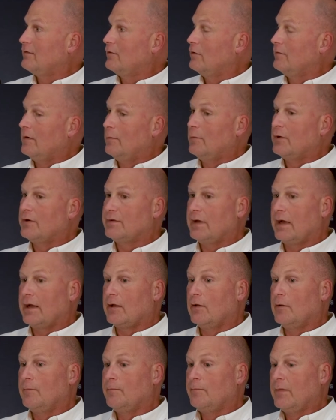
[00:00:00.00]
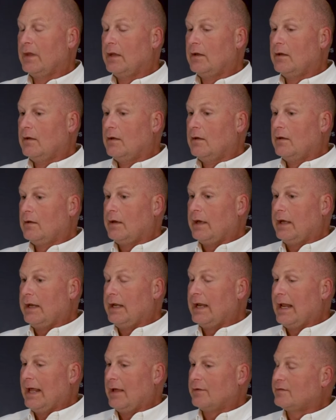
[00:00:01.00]
November cycle, and
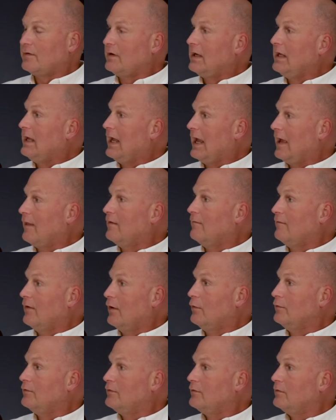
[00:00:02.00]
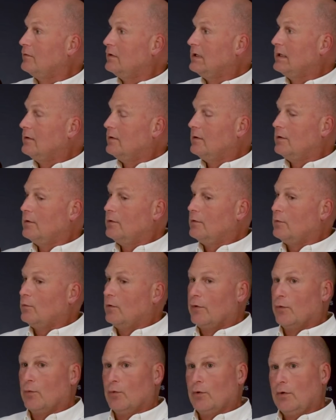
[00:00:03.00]
he announced that he had the votes.
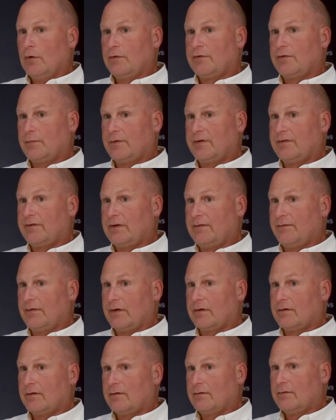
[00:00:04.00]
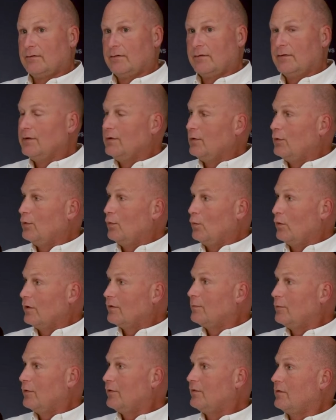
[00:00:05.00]
Well, the rule's specific. We're
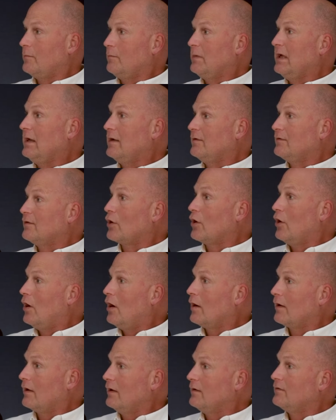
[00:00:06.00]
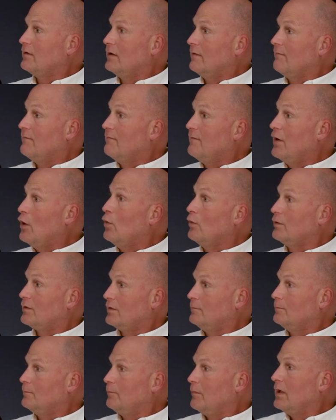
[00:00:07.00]
supposed to meet as a caucus and vote.
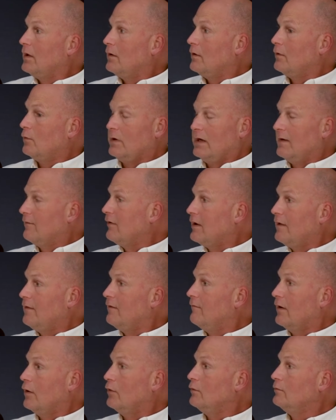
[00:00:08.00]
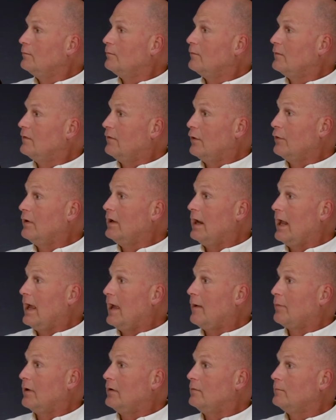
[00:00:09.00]
We never did the vote. The vote didn't
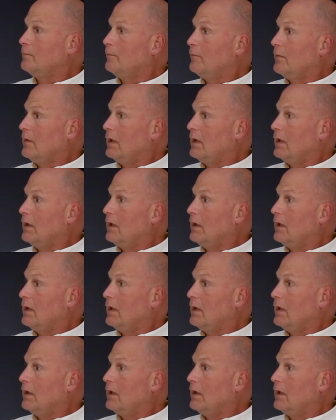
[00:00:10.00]
happen.